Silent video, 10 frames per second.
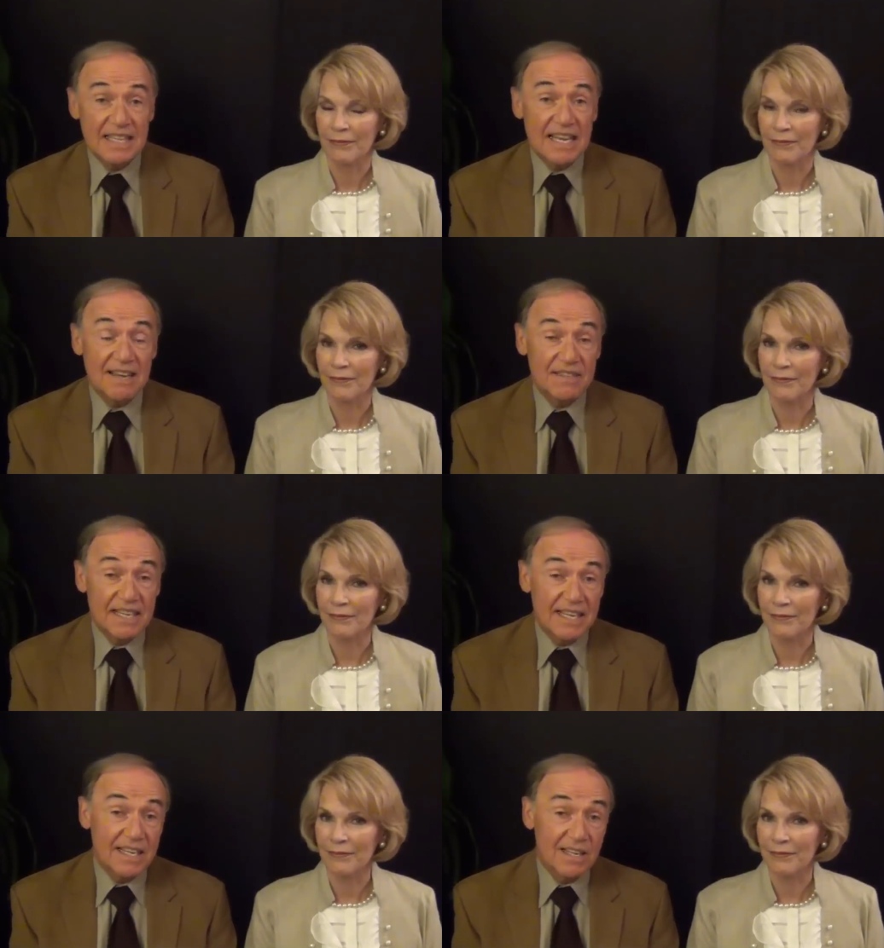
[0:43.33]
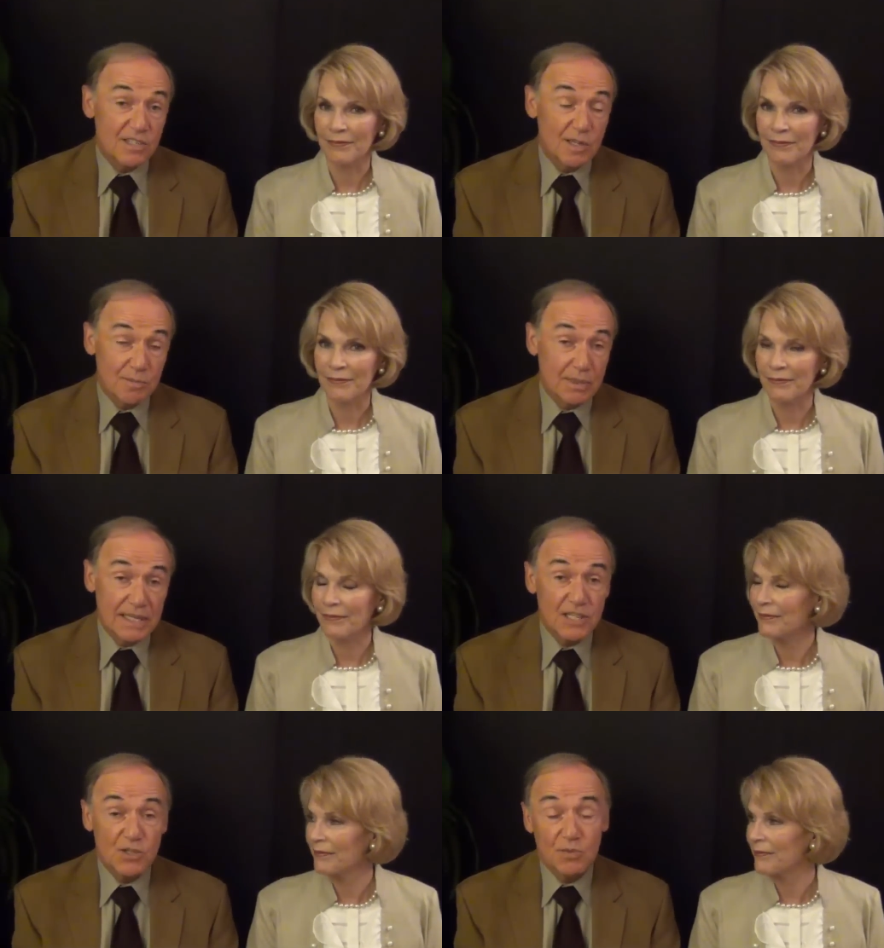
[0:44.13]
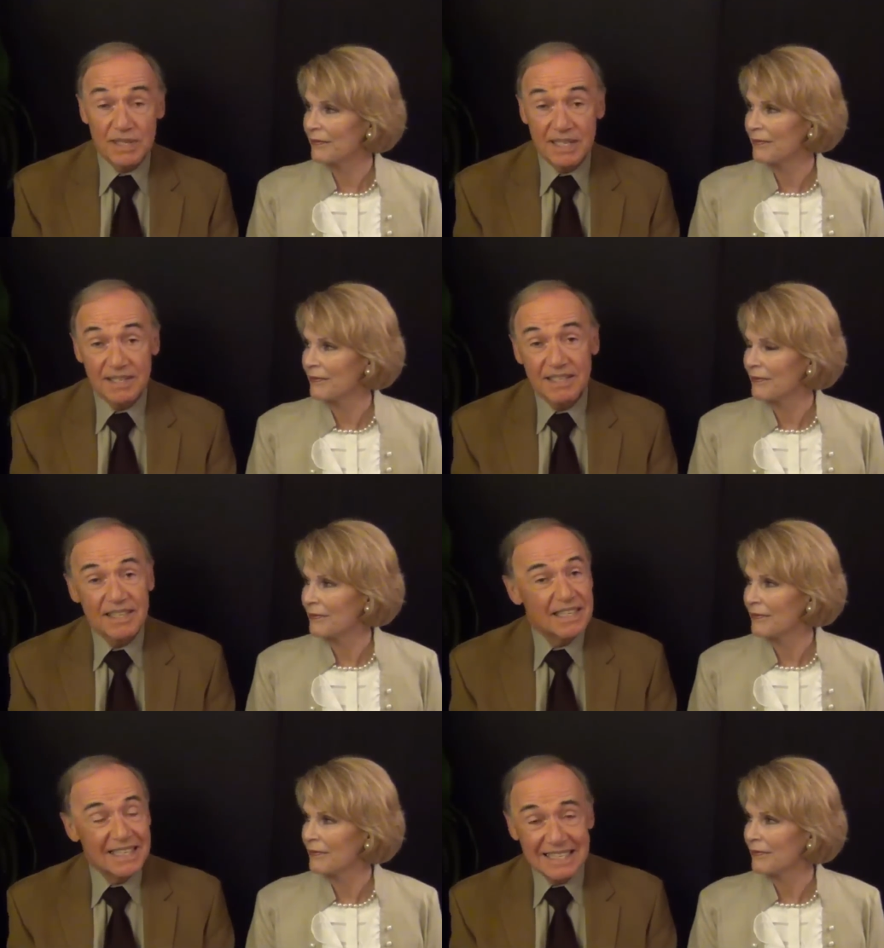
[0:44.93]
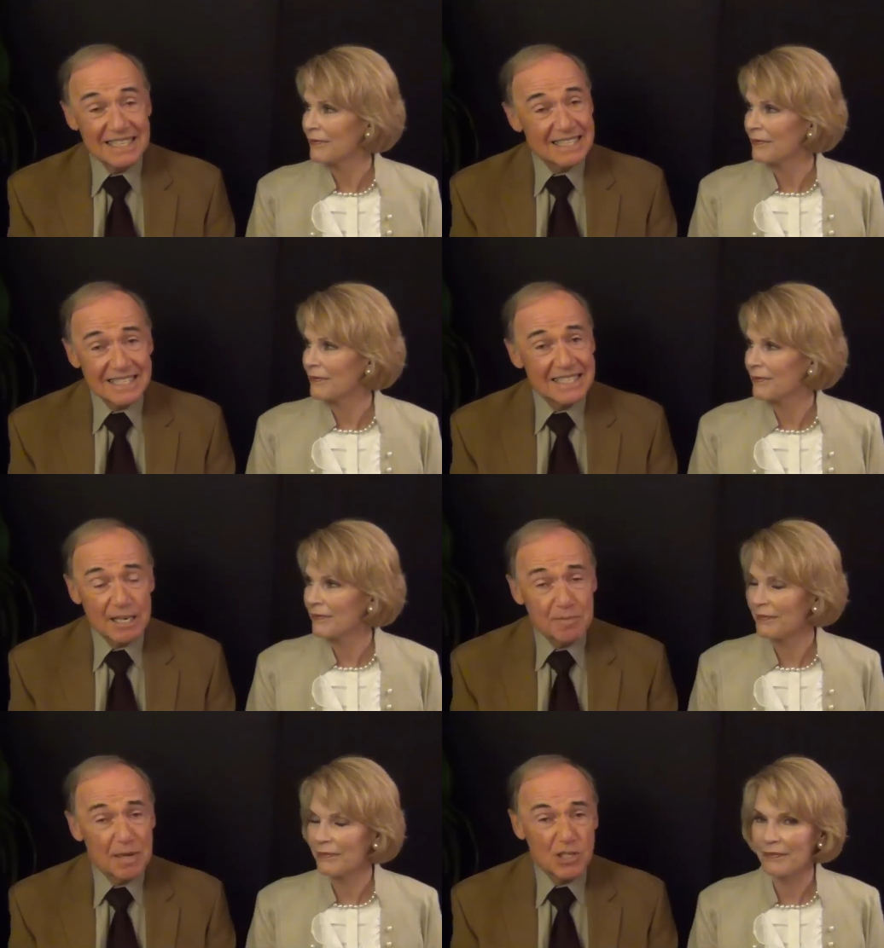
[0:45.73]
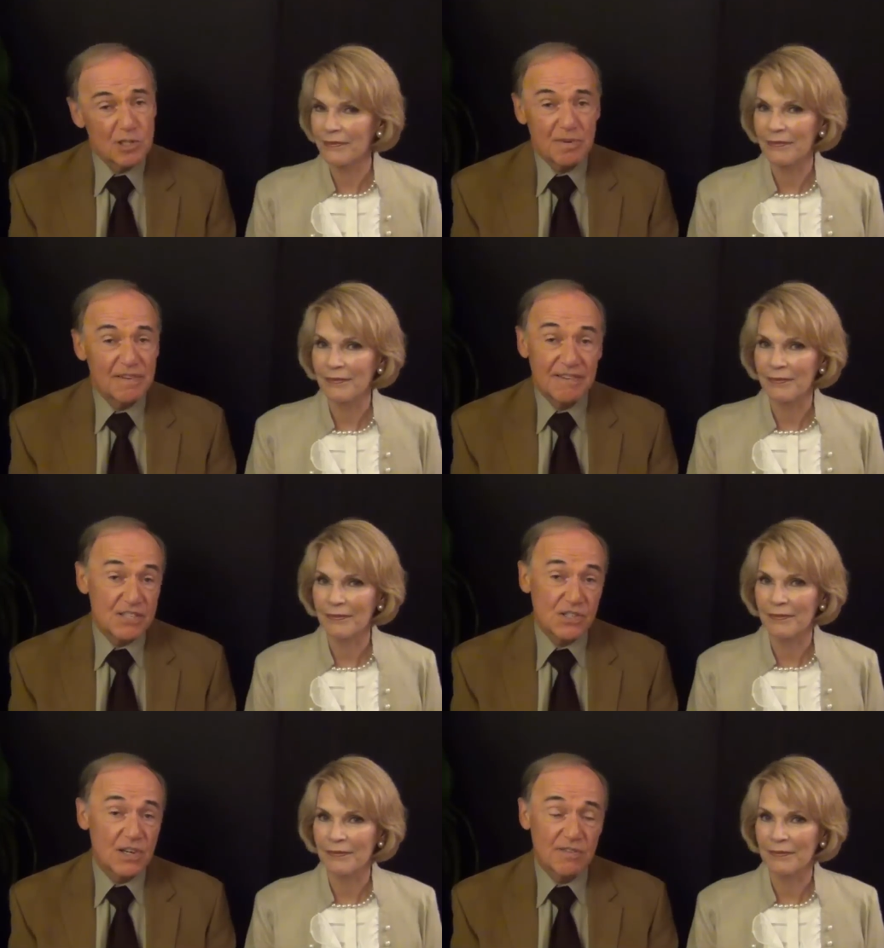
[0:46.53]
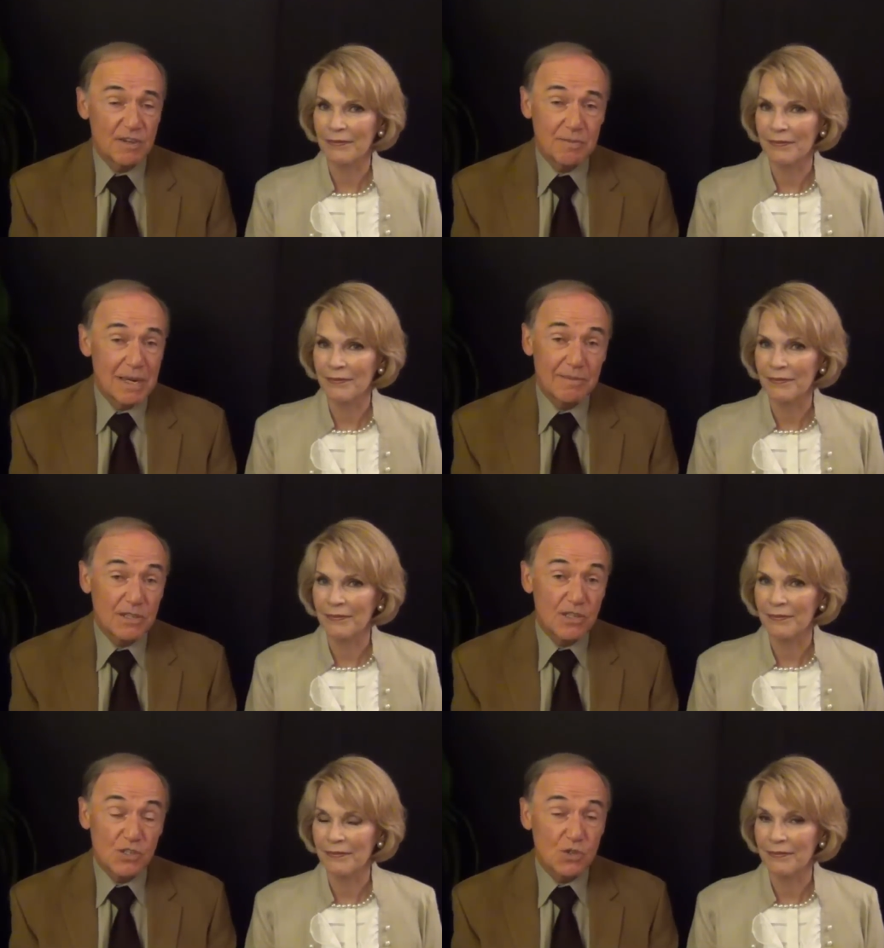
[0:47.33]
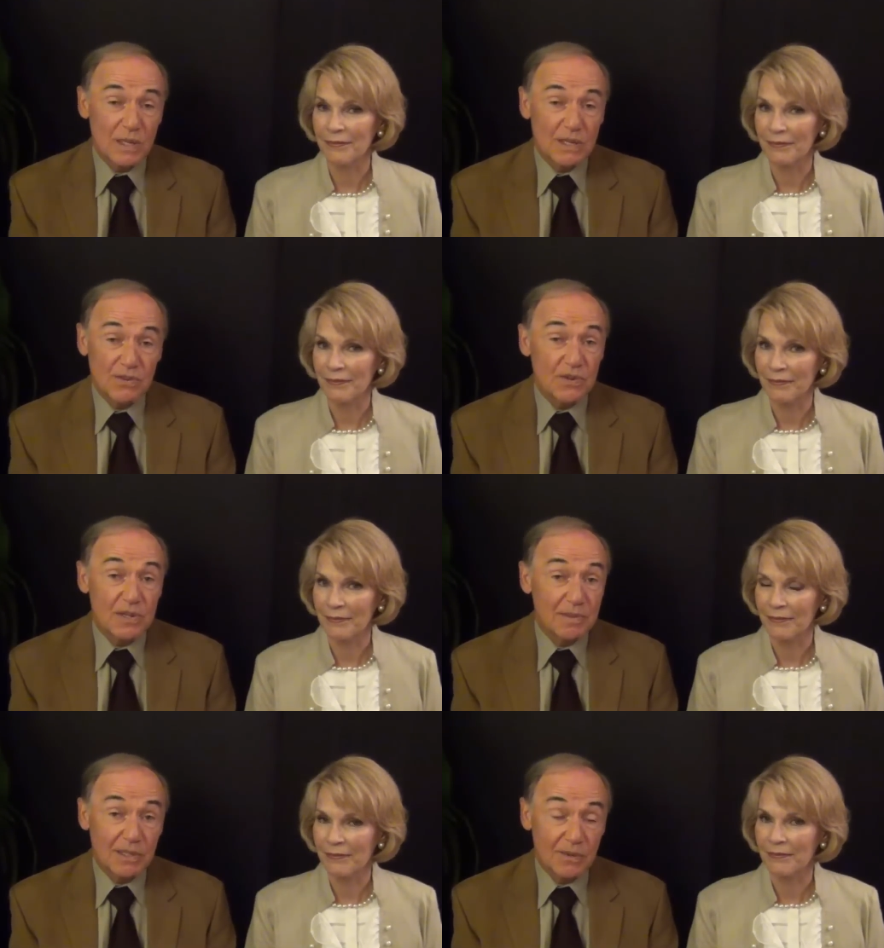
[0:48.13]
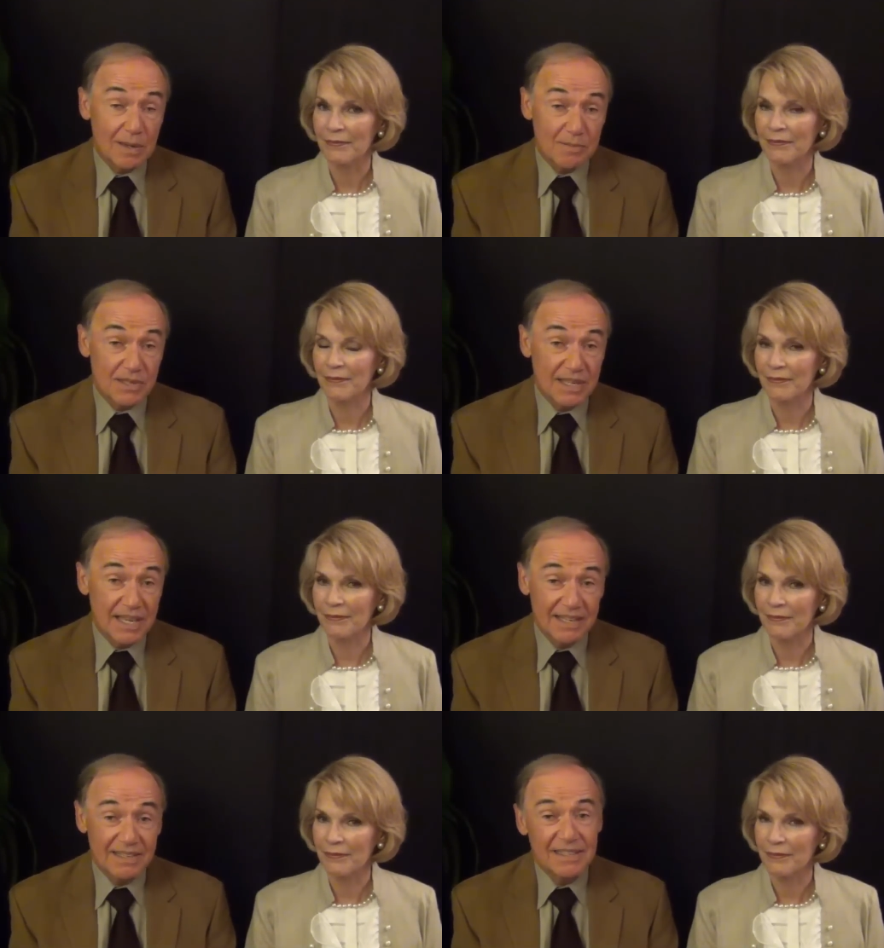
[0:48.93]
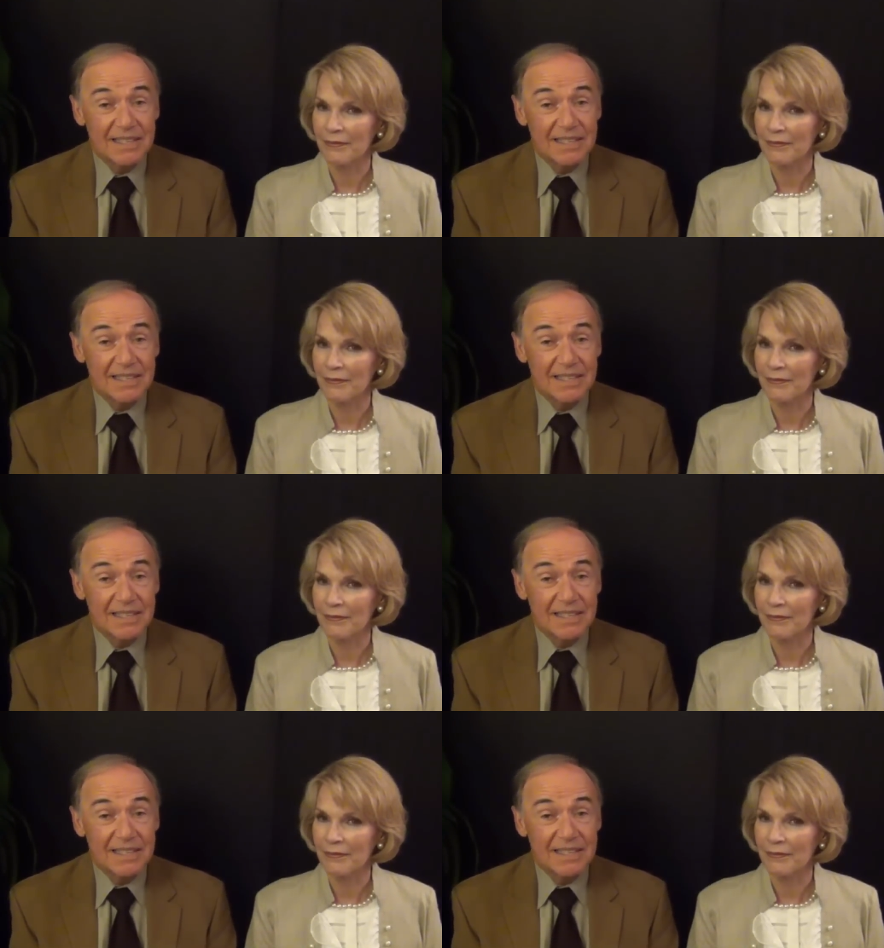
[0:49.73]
Speaker 1: that they have the antioxidant protection we need. It doesn't take much to prevent scurvy, probably just 20 or 30 milligrams a day.